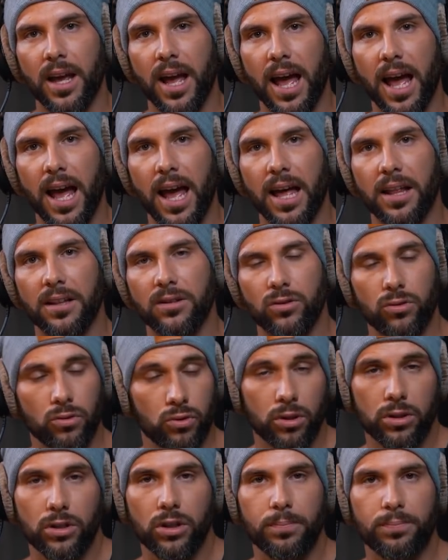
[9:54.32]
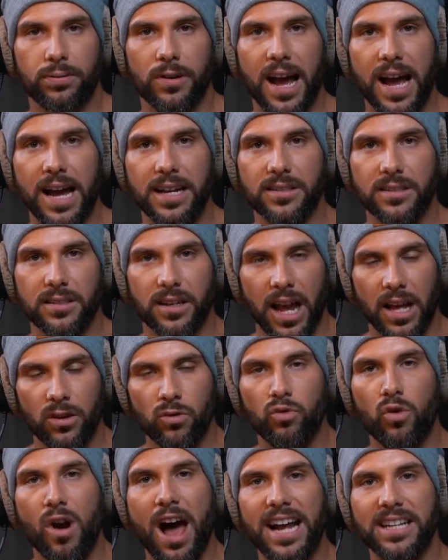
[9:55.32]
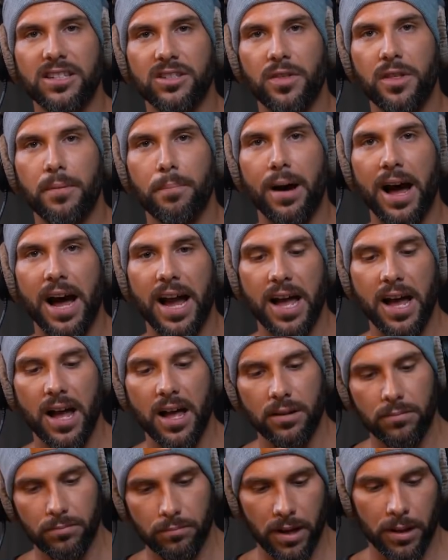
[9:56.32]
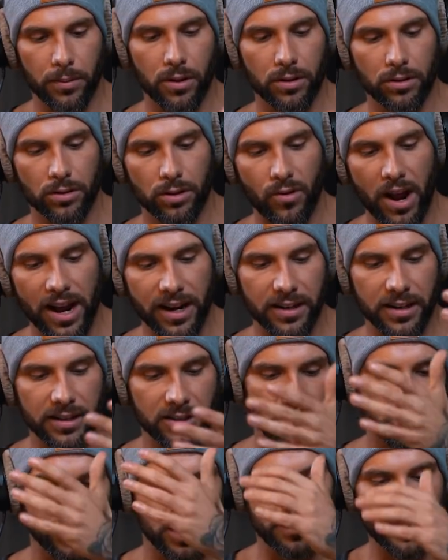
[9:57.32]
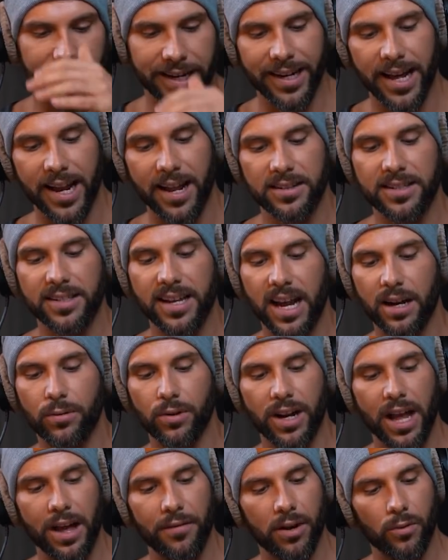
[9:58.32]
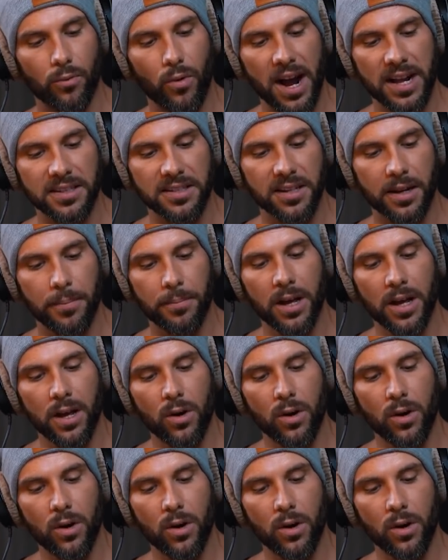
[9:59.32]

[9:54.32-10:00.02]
and to a good price and writes the buyer, maybe on Craigslist, on eBay Kleinanzeigen, whatever, writes him,